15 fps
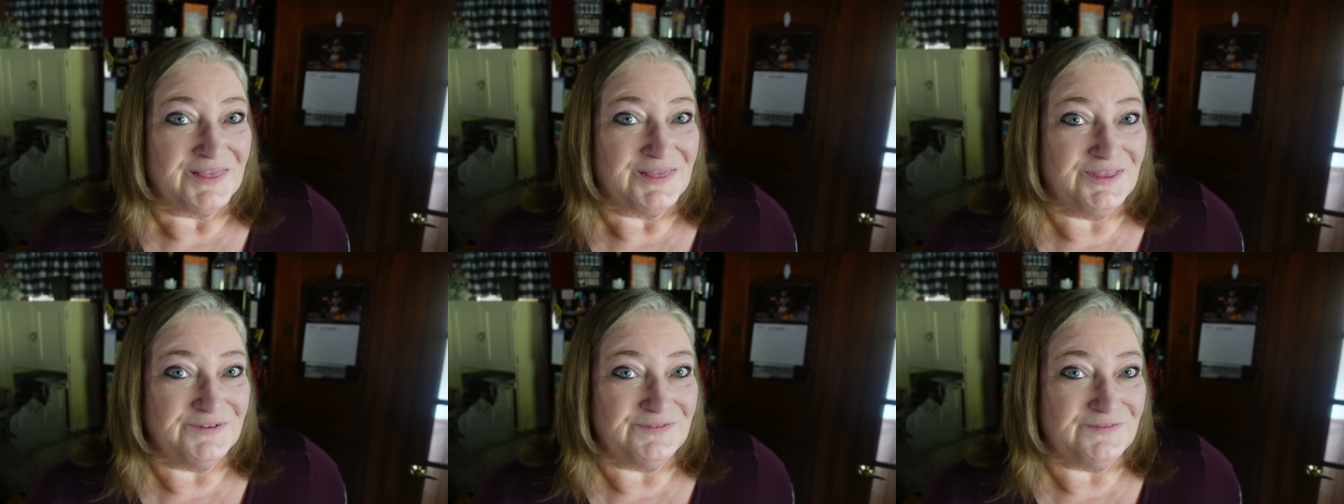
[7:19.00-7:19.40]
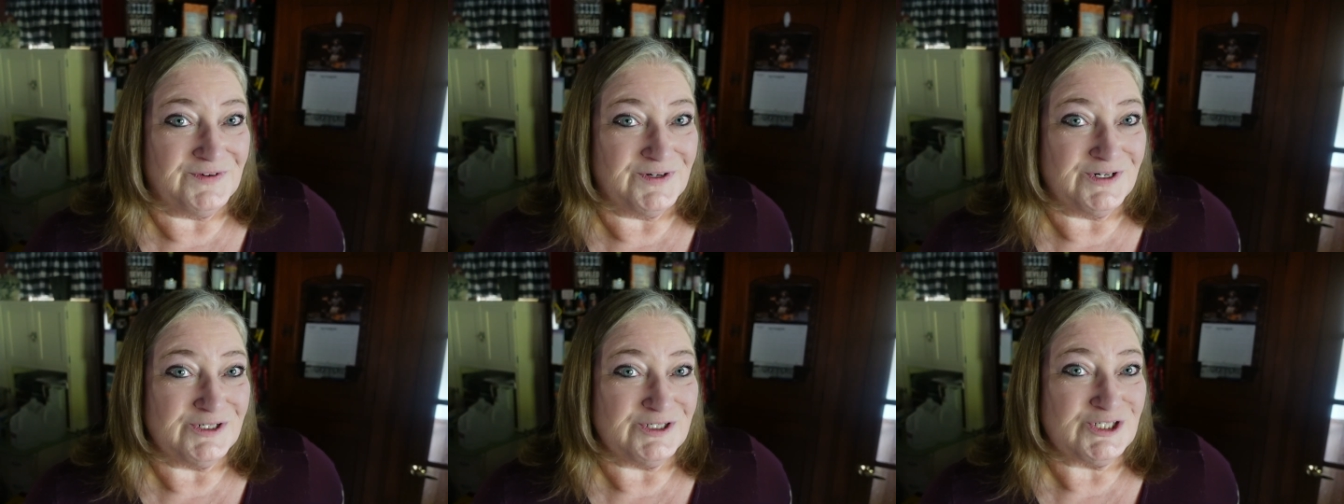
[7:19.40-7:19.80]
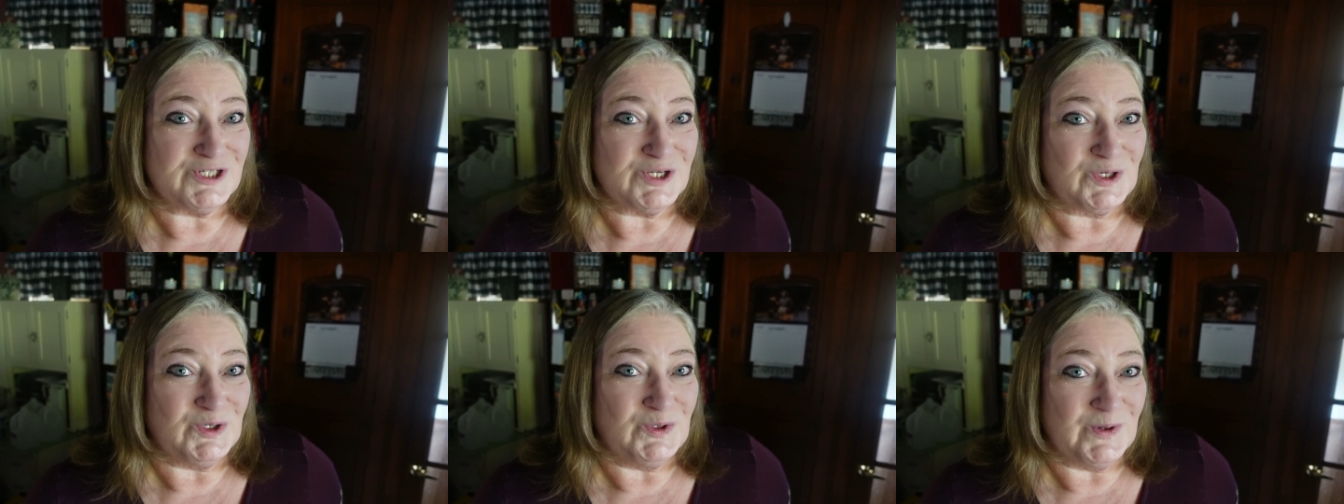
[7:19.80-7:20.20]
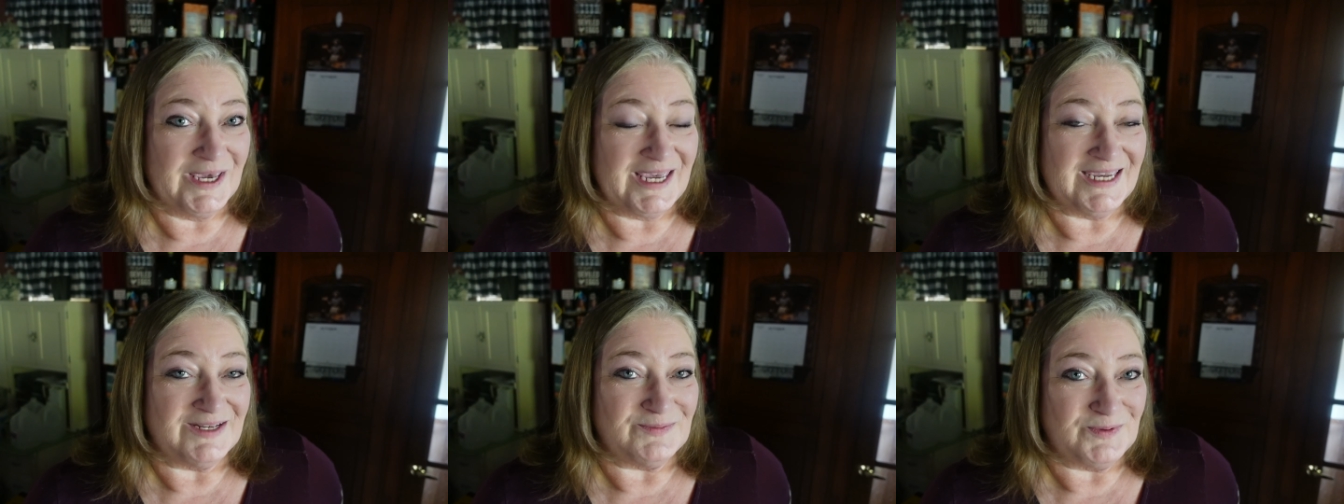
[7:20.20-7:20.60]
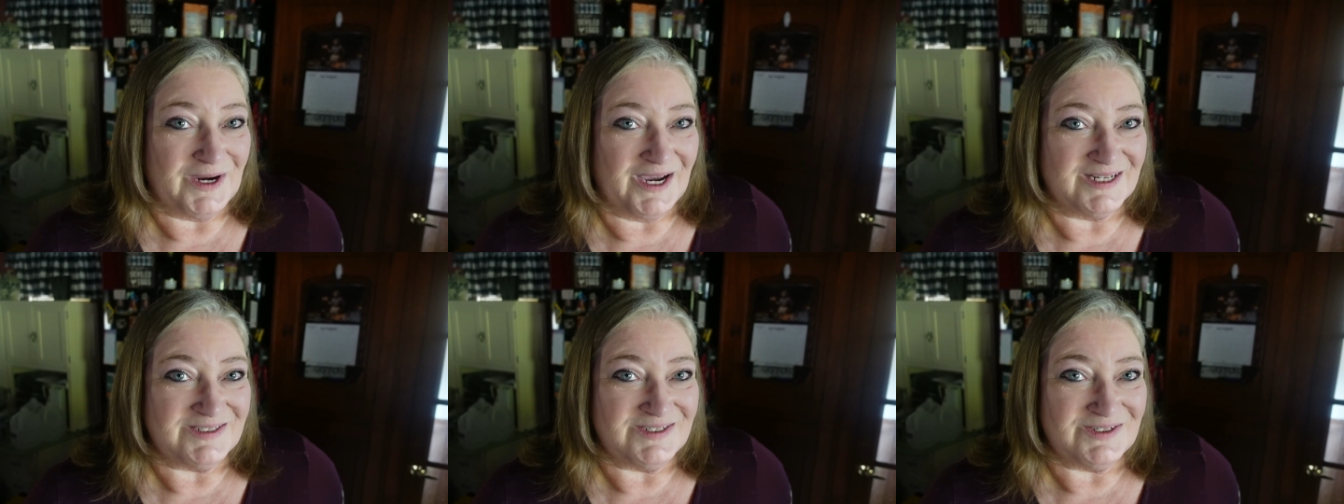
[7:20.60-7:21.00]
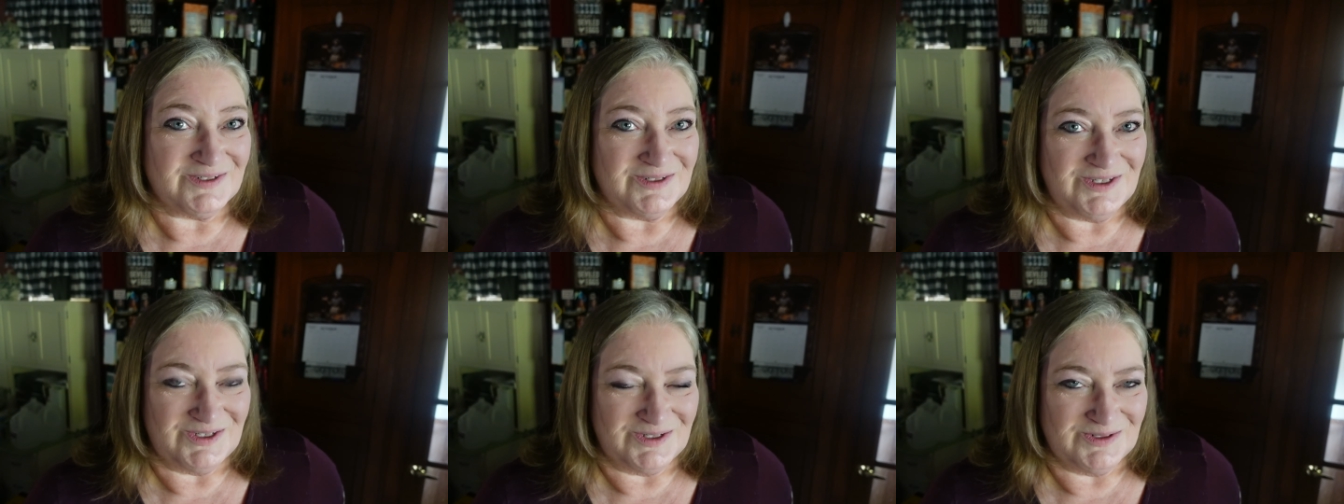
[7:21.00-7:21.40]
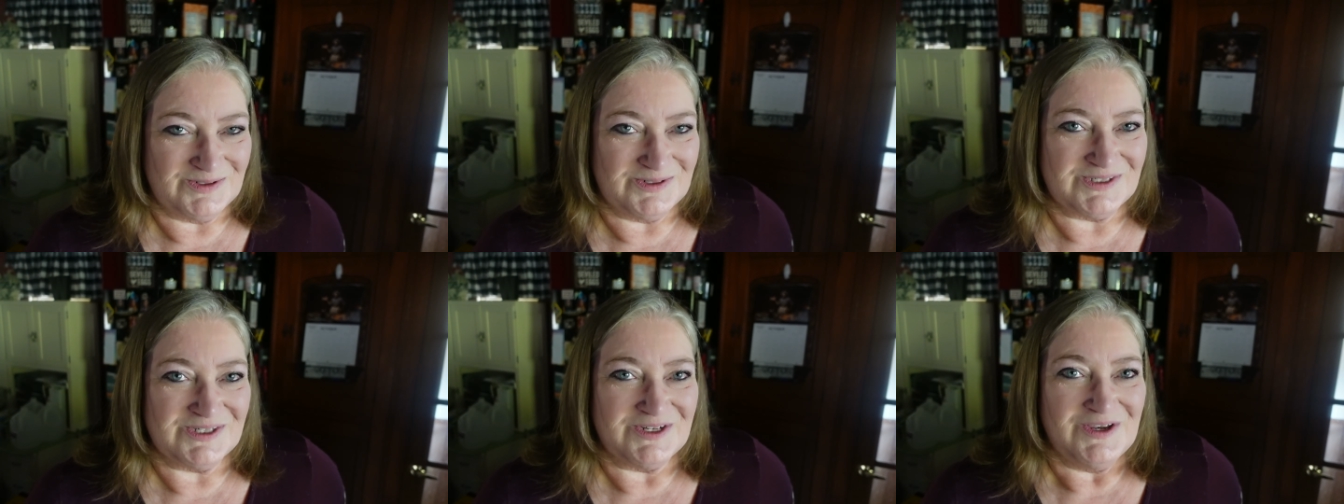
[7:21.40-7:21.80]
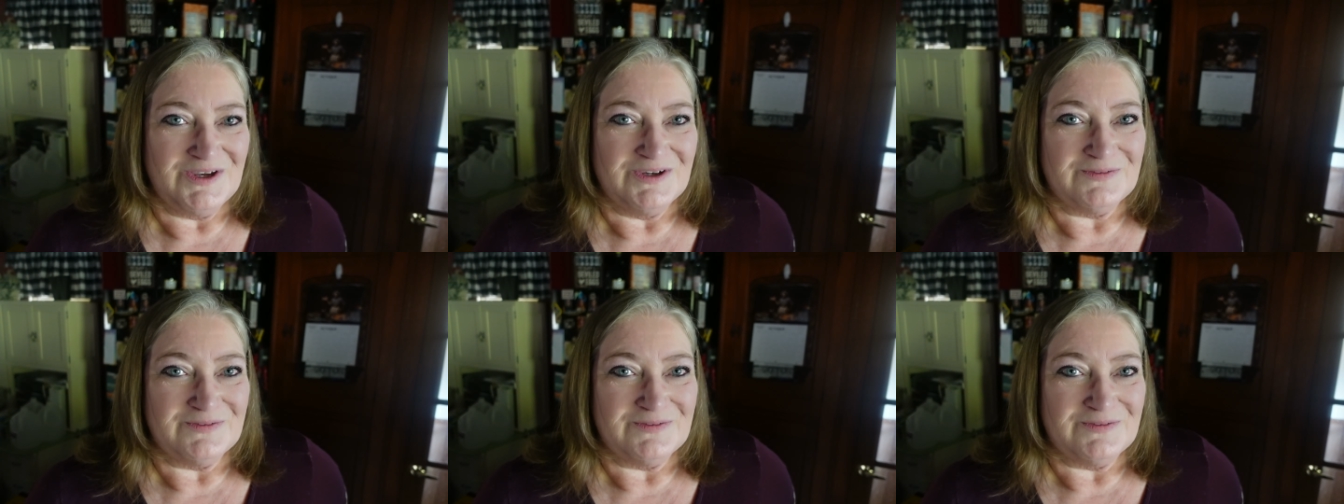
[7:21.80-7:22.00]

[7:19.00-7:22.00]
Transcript: The first great practical use